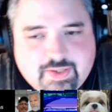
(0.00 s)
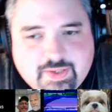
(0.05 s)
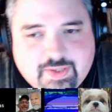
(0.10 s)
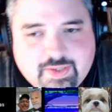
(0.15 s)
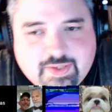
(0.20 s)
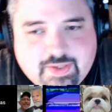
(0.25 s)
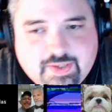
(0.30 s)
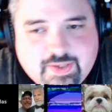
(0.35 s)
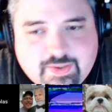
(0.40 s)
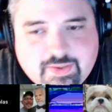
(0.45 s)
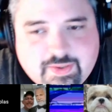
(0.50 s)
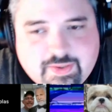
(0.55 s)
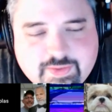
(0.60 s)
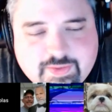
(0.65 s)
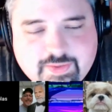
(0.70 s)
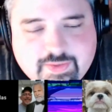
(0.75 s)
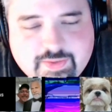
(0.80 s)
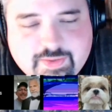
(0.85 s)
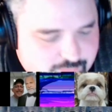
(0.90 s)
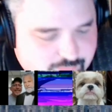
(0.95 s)
And that's
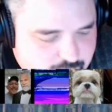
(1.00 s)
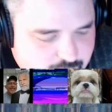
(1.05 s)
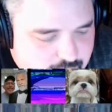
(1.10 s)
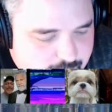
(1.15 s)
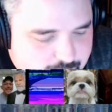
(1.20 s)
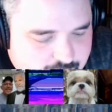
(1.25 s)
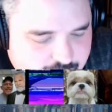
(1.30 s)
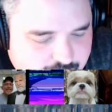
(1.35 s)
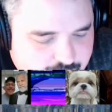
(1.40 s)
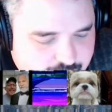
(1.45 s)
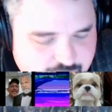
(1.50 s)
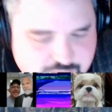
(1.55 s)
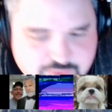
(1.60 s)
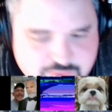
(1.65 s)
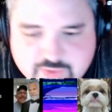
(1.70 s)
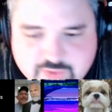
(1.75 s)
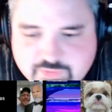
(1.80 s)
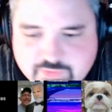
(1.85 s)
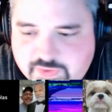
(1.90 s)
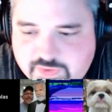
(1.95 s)
probably where I'm going to
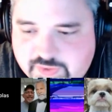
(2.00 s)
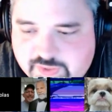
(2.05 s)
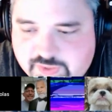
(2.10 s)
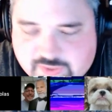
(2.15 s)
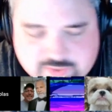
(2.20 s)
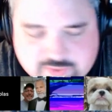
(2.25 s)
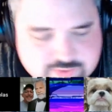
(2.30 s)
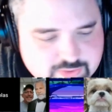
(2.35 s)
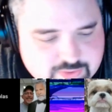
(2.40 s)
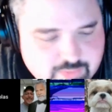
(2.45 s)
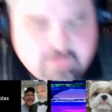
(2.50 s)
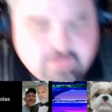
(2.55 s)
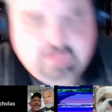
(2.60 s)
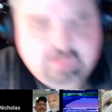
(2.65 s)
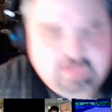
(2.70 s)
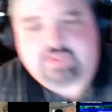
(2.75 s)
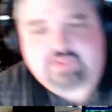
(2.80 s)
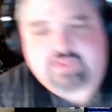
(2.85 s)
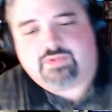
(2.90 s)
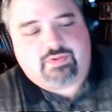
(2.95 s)
finish off for the night because I don't
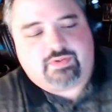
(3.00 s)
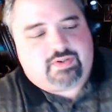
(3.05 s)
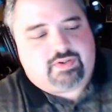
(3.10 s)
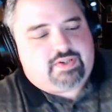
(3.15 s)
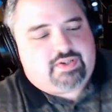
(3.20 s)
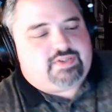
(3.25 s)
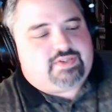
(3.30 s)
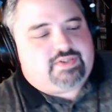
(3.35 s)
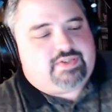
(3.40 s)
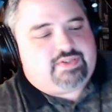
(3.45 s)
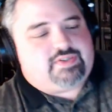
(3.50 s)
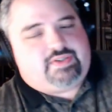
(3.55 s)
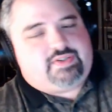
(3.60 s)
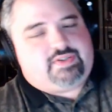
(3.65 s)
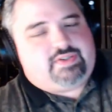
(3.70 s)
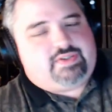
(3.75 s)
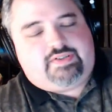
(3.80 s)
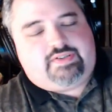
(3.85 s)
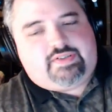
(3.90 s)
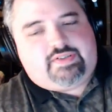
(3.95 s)
want to get too crazy tonight.